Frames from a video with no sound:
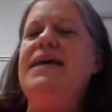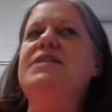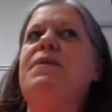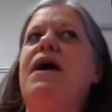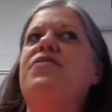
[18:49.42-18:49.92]

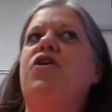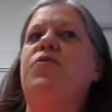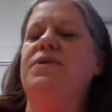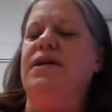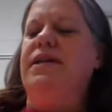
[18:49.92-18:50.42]
his mouth
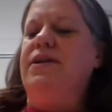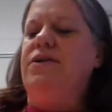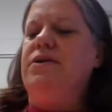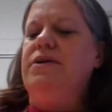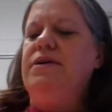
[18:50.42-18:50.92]
opened a
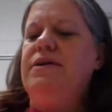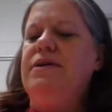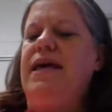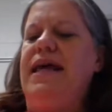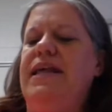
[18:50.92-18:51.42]
little,
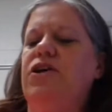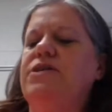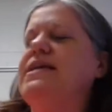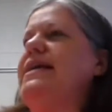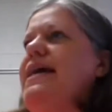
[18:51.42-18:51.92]
and he
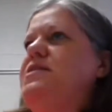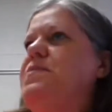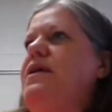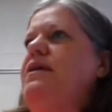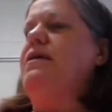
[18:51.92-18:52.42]
looked at
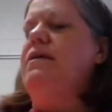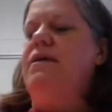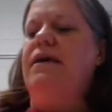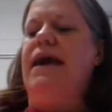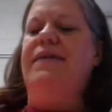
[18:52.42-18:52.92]
Gatsby
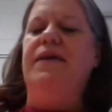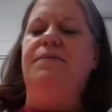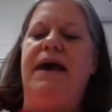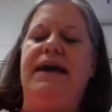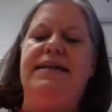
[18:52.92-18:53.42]
and
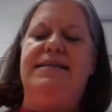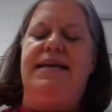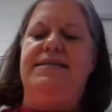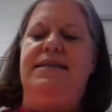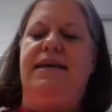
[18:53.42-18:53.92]
then back at
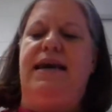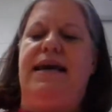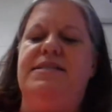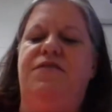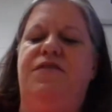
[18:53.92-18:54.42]
Daisy
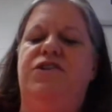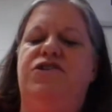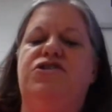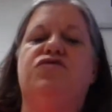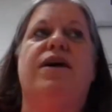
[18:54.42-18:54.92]
as if he had
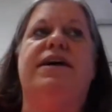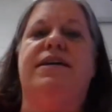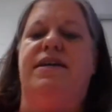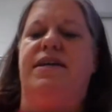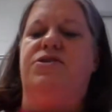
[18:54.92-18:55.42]
just
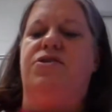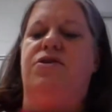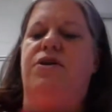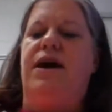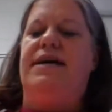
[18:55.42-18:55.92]
recognized
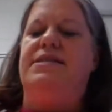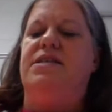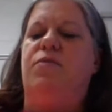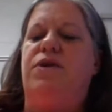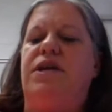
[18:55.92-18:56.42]
her as
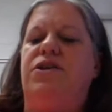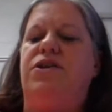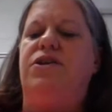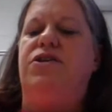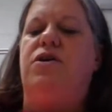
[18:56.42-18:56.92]
someone
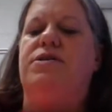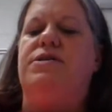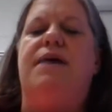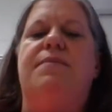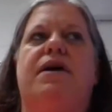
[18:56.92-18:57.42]
he knew a
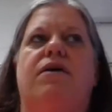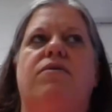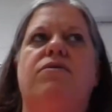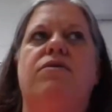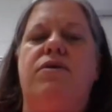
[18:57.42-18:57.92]
long time
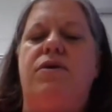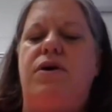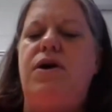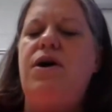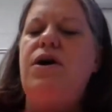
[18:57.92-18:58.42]
ago.
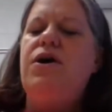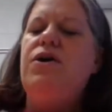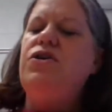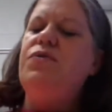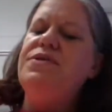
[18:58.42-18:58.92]

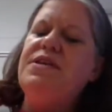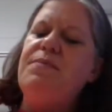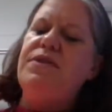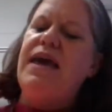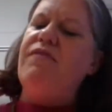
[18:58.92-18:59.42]
You
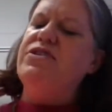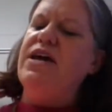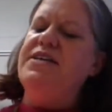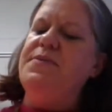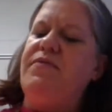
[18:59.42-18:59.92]
resemble the
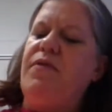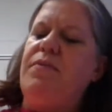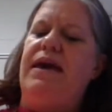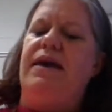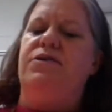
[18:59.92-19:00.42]
advertisement of a
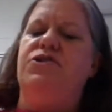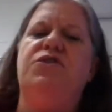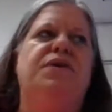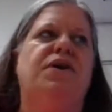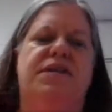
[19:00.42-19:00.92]
man,
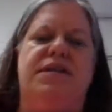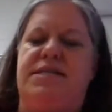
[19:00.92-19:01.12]
she went on